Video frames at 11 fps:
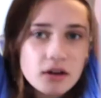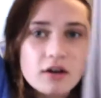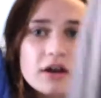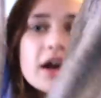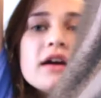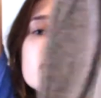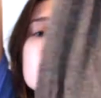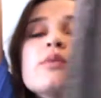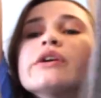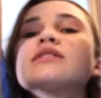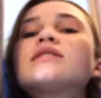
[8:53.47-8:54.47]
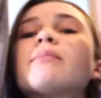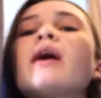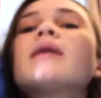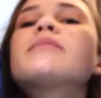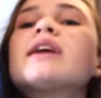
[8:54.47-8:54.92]
okay, where's the
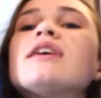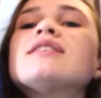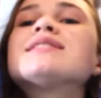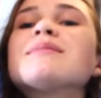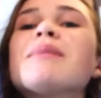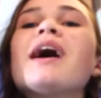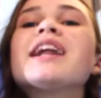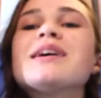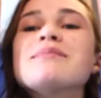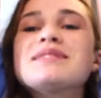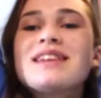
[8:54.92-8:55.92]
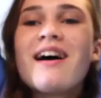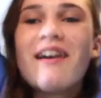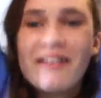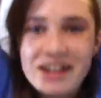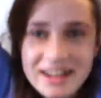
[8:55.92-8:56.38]
bottom? There's the bottom,
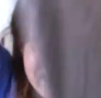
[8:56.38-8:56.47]
so